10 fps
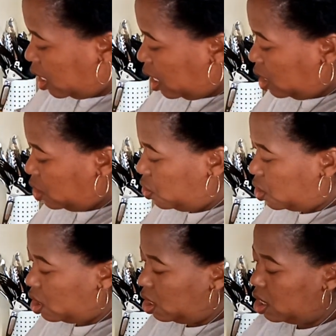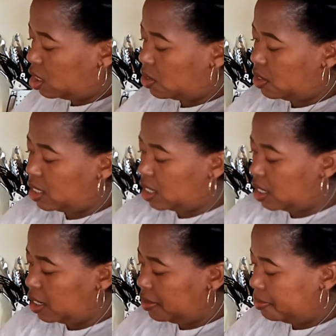into the glass
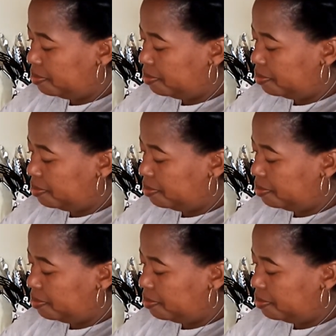container